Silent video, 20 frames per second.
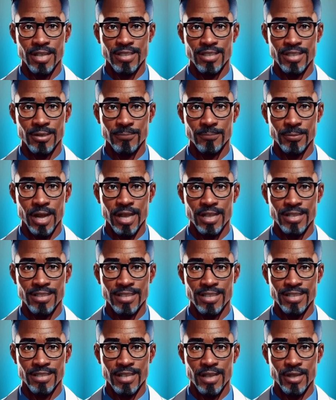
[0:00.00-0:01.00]
are lower
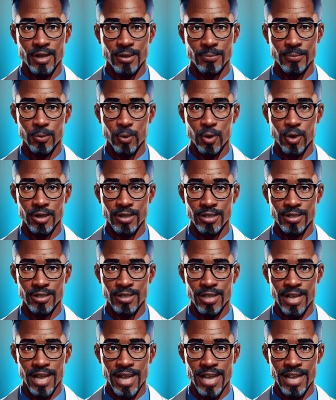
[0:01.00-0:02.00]
risk but still
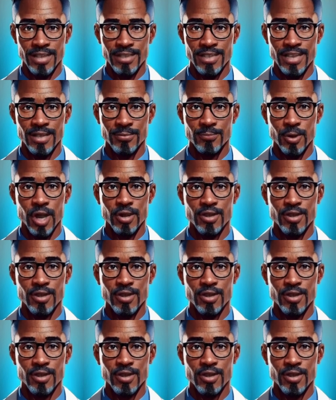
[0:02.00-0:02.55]
important.